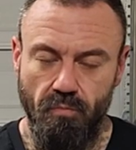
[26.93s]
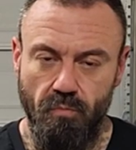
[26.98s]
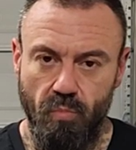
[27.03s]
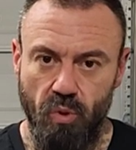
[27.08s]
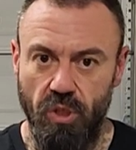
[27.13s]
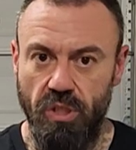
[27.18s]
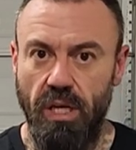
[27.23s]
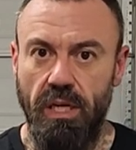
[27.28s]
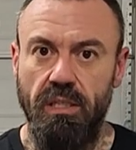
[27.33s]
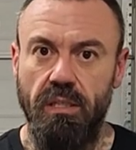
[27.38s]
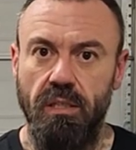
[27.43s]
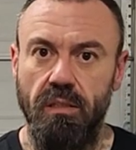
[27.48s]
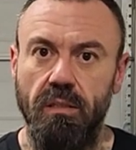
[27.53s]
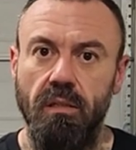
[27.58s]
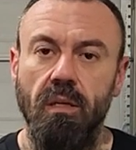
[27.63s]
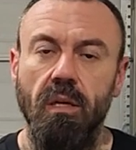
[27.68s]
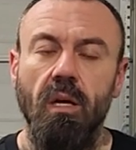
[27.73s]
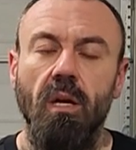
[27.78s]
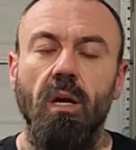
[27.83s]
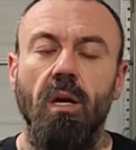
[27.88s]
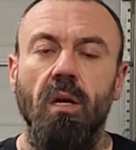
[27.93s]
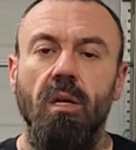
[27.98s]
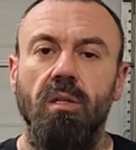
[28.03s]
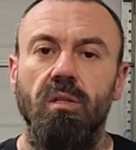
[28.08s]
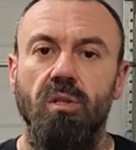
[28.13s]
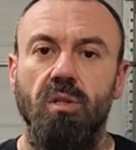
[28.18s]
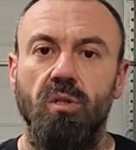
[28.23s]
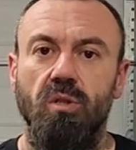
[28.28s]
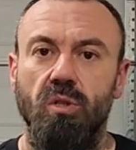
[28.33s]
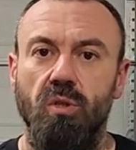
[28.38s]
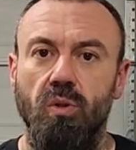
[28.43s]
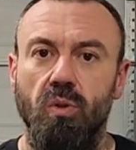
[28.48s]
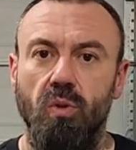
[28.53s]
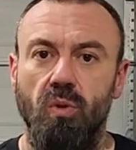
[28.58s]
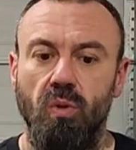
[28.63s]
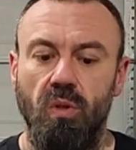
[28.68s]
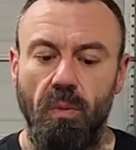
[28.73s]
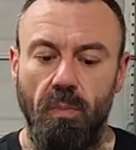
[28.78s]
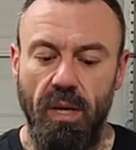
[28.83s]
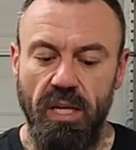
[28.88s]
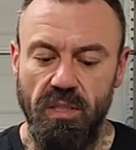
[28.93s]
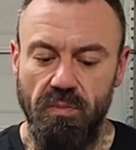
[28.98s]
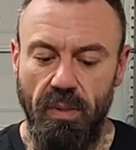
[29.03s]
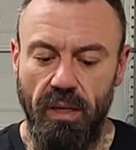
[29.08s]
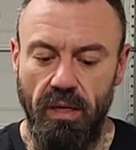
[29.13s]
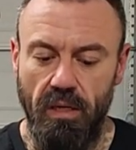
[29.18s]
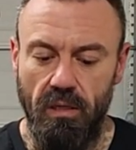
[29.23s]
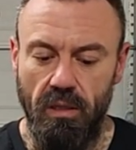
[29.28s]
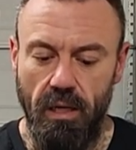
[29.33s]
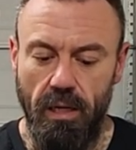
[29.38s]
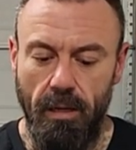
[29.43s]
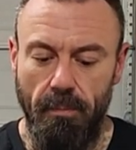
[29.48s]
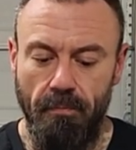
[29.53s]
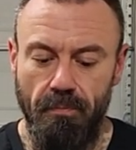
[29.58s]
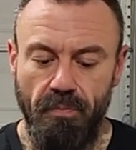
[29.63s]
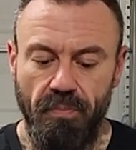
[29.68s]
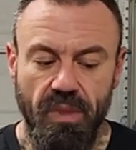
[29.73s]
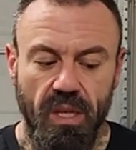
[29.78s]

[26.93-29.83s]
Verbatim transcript: protected to do the base panel layout.